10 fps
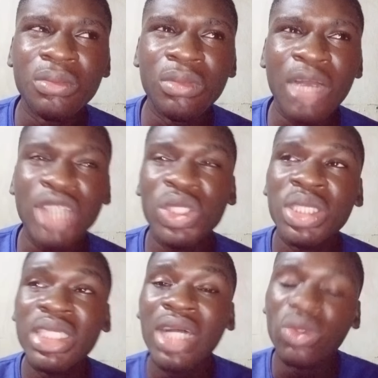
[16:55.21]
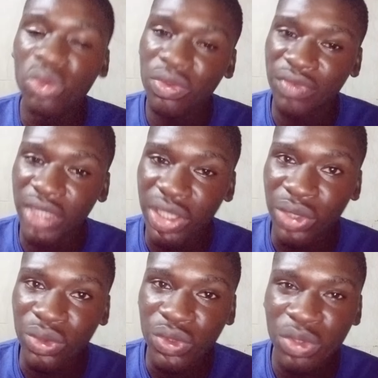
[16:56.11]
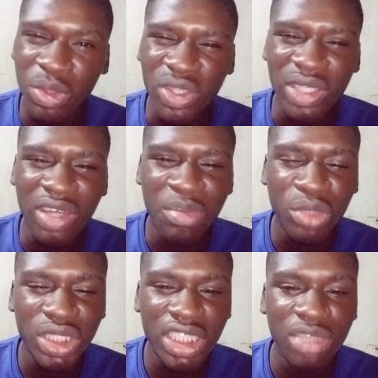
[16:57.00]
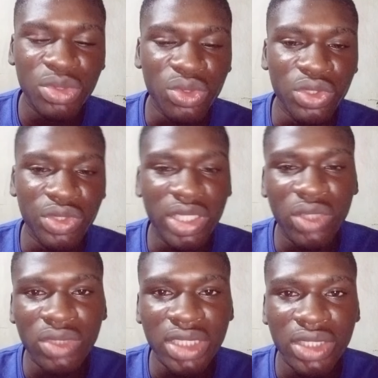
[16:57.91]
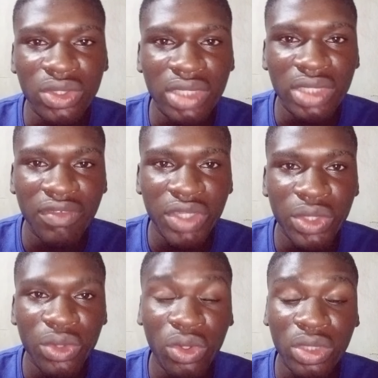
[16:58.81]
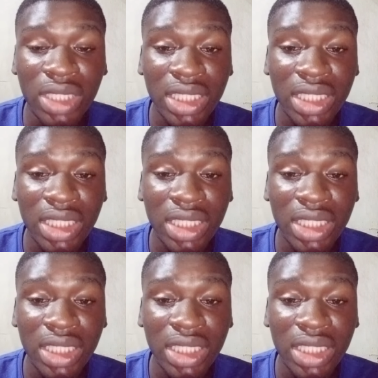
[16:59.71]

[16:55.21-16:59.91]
actually download videos because I don't have much time to create content on that video on that